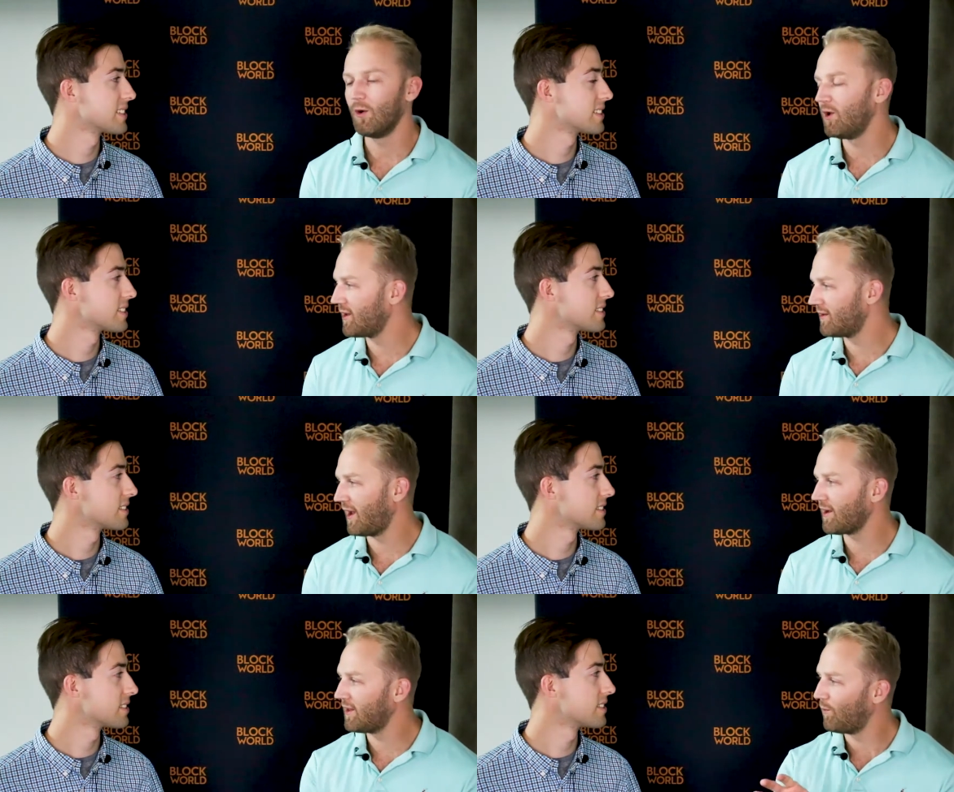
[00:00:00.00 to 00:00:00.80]
Speaker 1: knowing
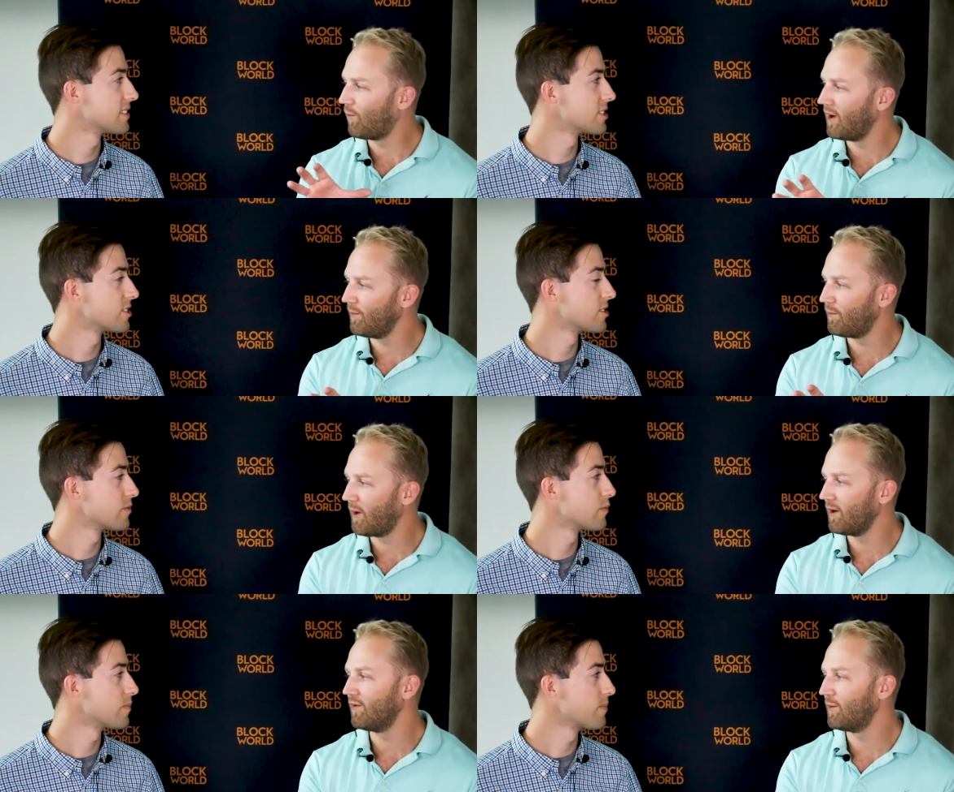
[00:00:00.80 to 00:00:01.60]
exactly
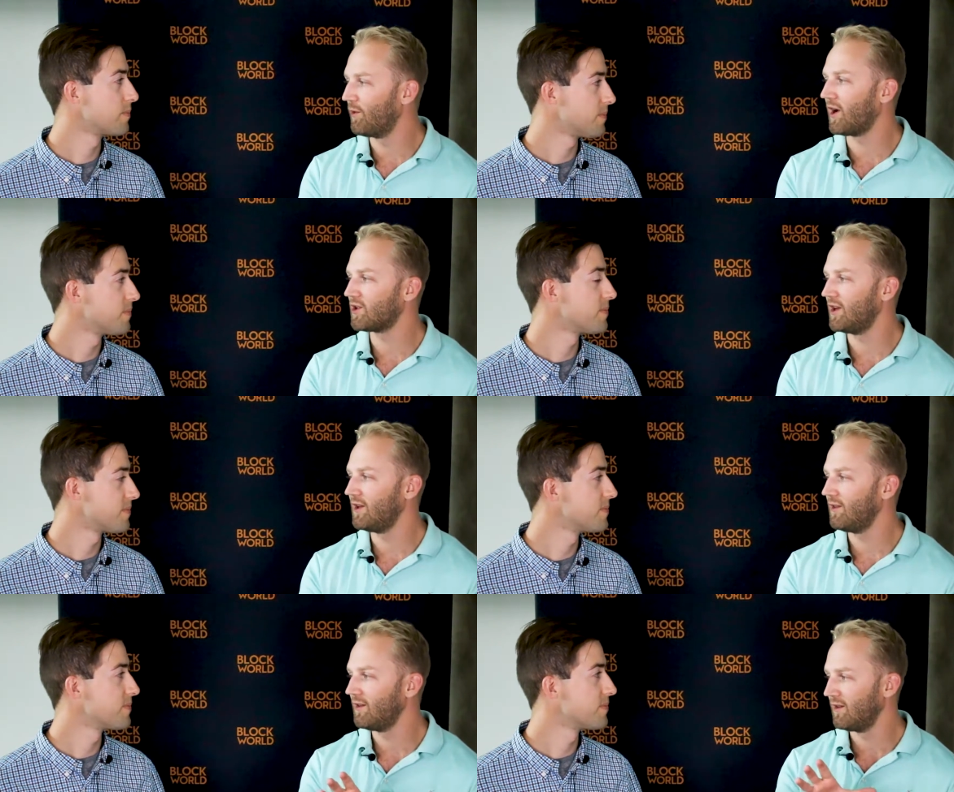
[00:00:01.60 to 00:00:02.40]
what part of the
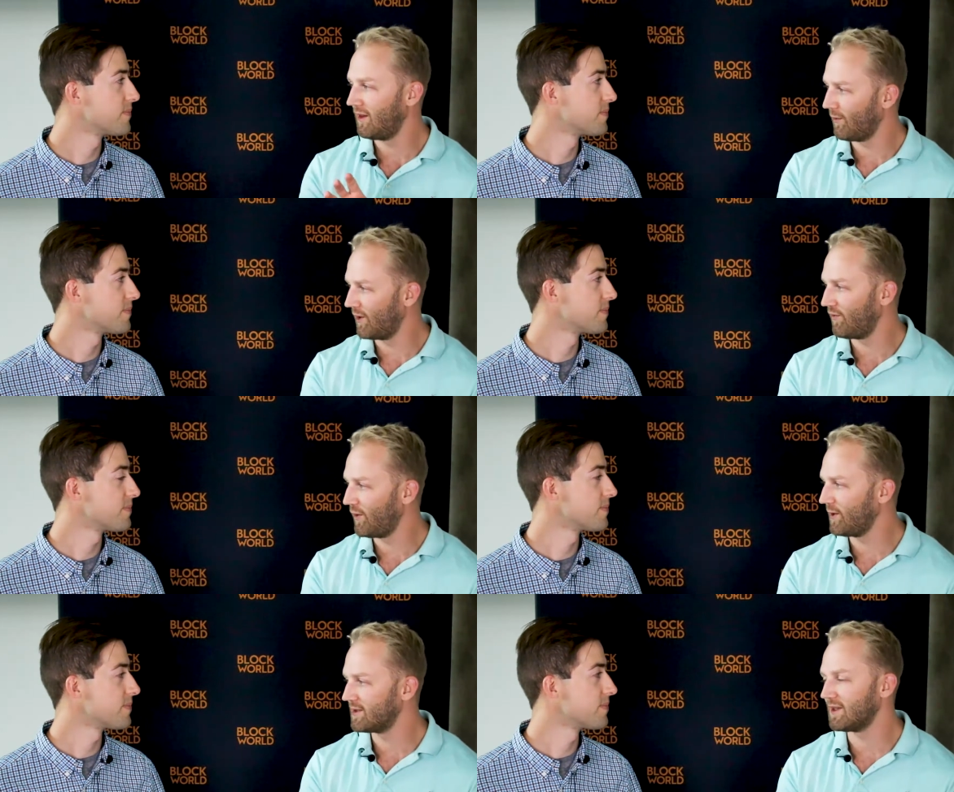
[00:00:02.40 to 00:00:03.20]
blockchain they want
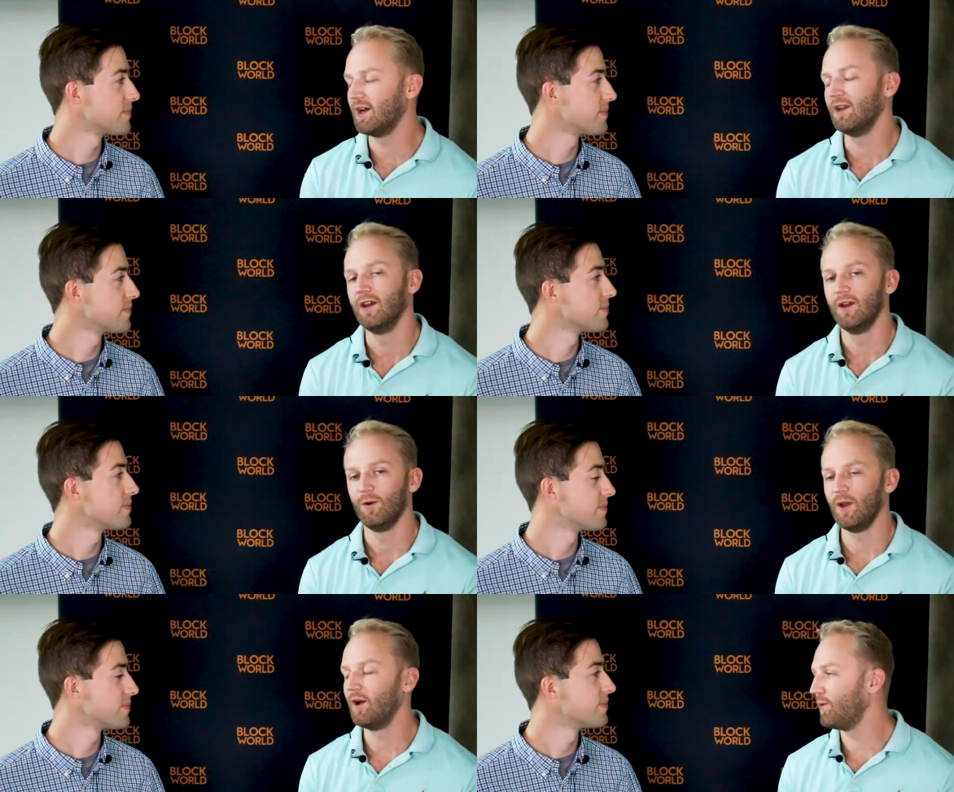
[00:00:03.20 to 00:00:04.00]
to focus on.
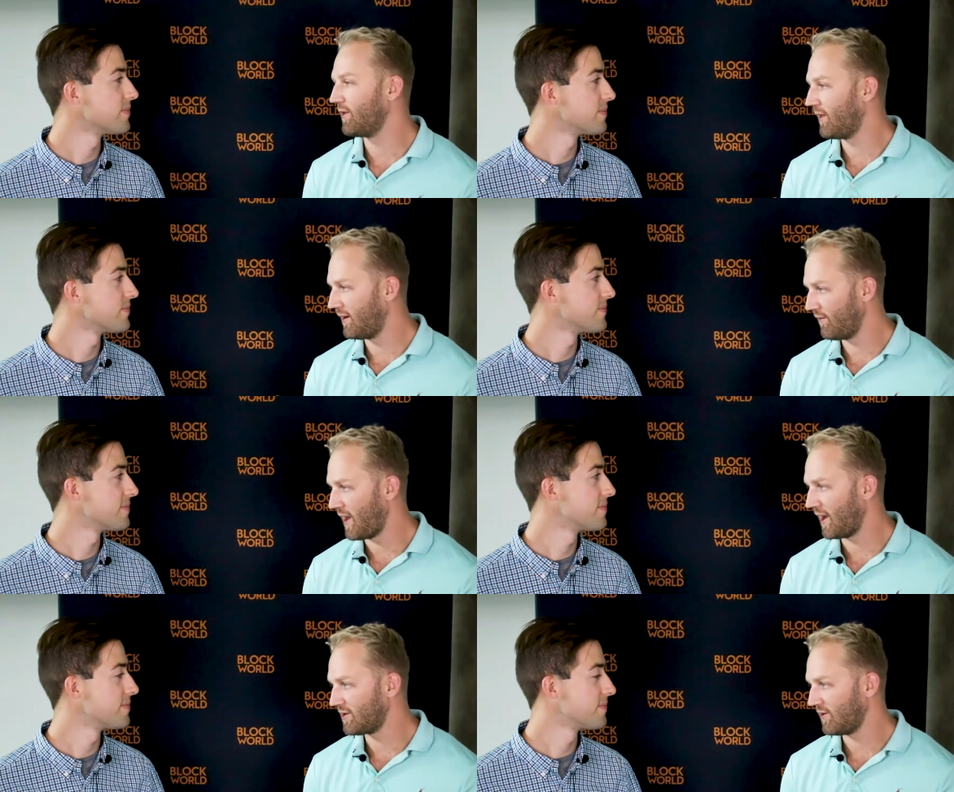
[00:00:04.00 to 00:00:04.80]
We help with a lot
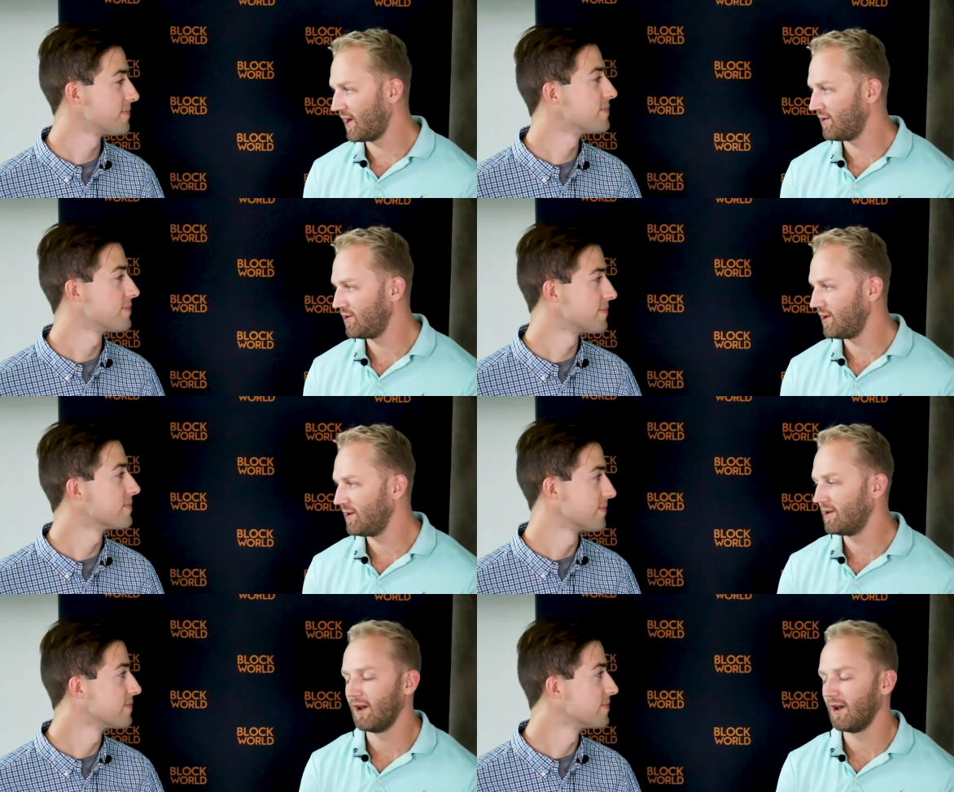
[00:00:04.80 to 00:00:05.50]
of that strategy.